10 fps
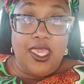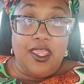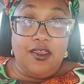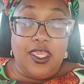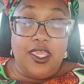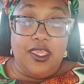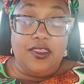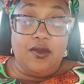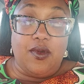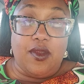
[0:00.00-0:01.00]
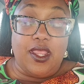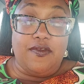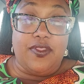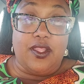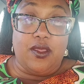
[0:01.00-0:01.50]
Hear ye the word
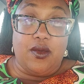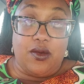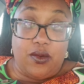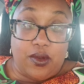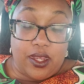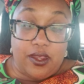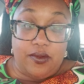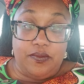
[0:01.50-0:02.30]
of the Lord.